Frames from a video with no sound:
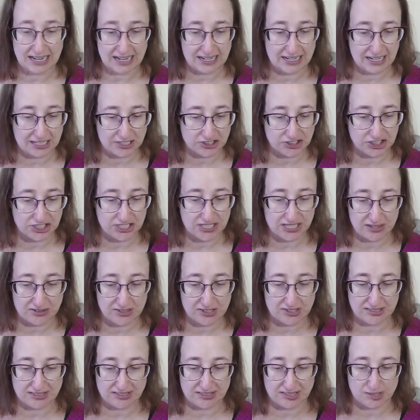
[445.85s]
and actually now
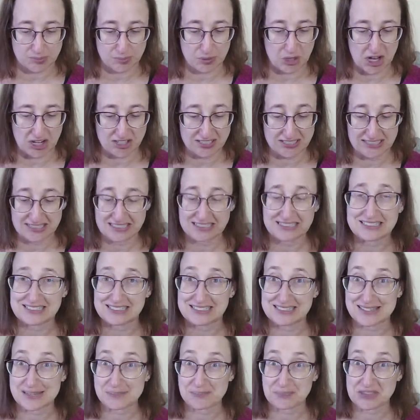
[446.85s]
that this is blocked, I need to
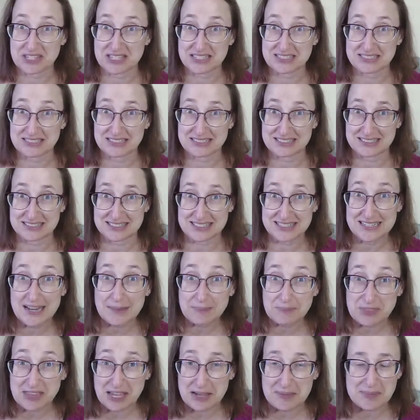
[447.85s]

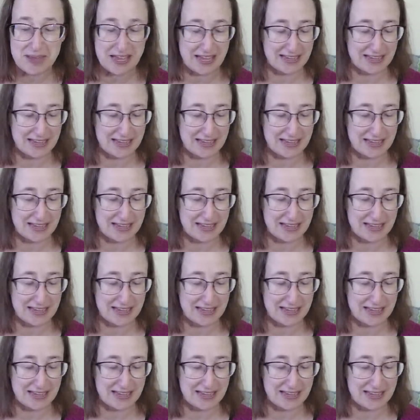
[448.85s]
snip them